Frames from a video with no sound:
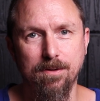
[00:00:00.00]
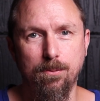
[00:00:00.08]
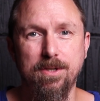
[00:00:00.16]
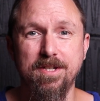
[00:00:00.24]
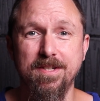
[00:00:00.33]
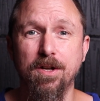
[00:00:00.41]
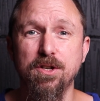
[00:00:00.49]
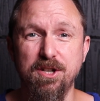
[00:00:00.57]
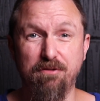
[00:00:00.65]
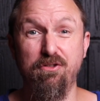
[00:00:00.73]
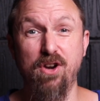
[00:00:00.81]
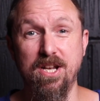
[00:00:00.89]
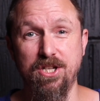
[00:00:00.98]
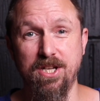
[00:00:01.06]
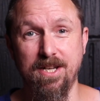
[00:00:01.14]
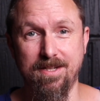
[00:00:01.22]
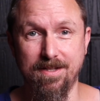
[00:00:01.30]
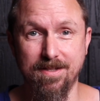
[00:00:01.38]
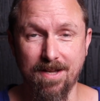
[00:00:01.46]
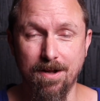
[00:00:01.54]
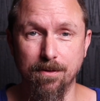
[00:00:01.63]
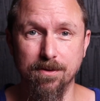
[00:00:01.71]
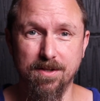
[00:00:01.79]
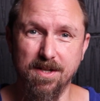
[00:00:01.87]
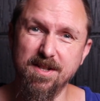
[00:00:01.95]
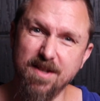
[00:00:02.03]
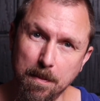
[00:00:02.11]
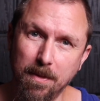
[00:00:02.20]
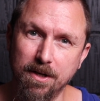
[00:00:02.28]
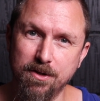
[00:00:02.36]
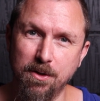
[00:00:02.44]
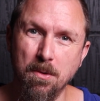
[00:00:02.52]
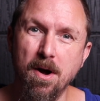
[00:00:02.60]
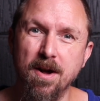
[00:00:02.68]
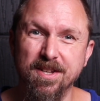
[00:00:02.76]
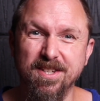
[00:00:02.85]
which is undifferentiated cells. Similar to our